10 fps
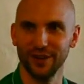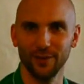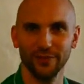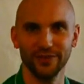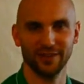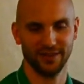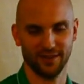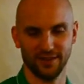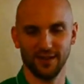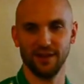the top.
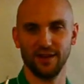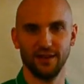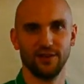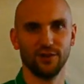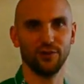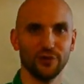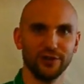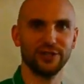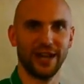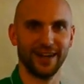
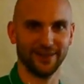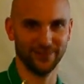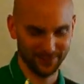Quarter-inch jack.